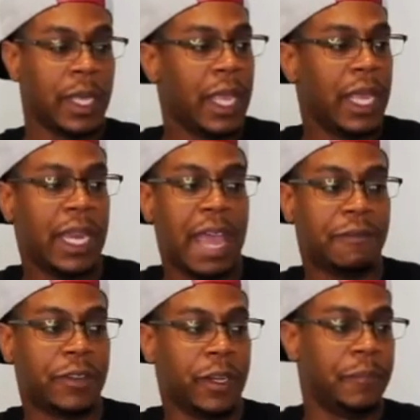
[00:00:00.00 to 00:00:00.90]
And then
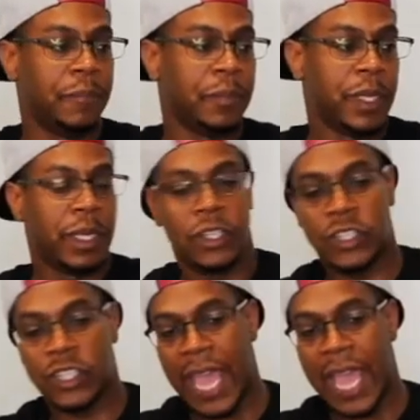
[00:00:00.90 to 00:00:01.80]
after
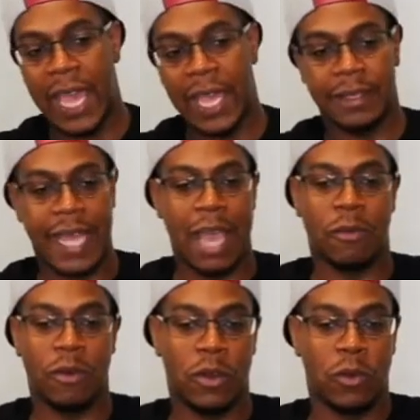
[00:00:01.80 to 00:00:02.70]
Chad,
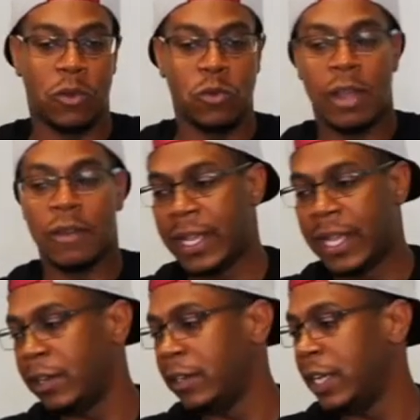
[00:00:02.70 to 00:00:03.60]
Tyrone, whoever the
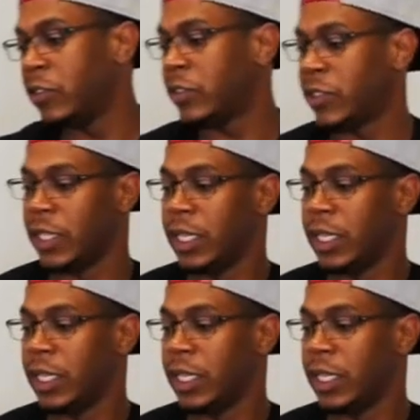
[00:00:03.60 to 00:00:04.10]
hell else,